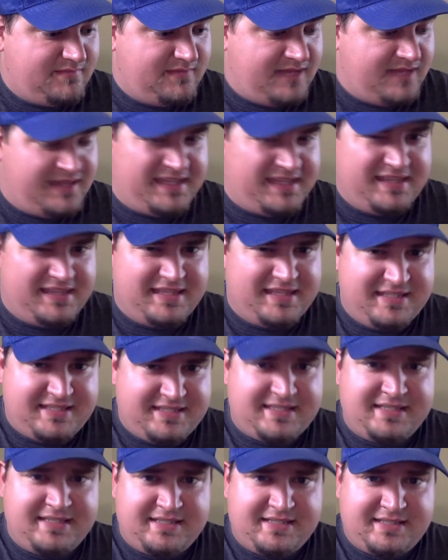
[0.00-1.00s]
I think
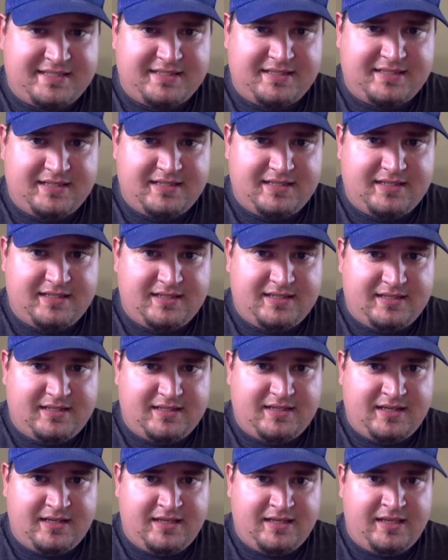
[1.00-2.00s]
this is
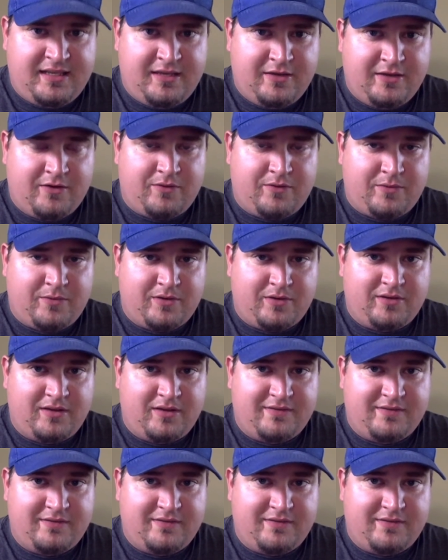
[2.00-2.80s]
a year where